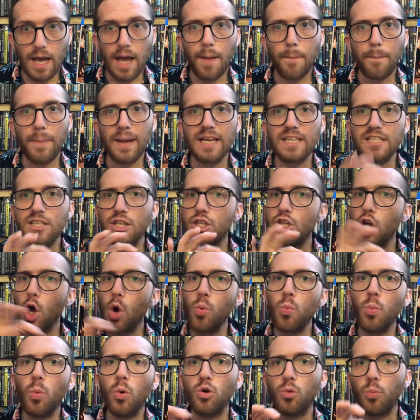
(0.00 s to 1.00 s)
because the
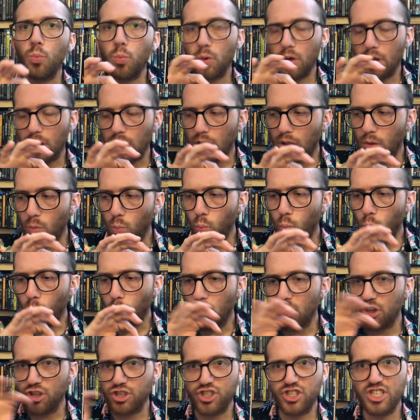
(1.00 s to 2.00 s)
tone
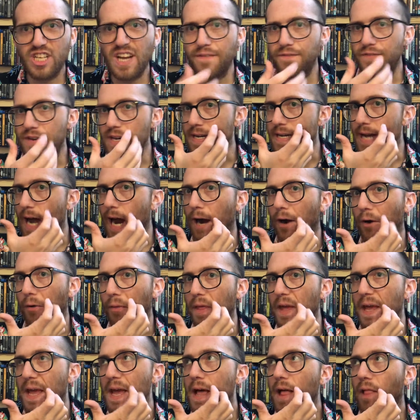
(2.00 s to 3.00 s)
will shift entirely.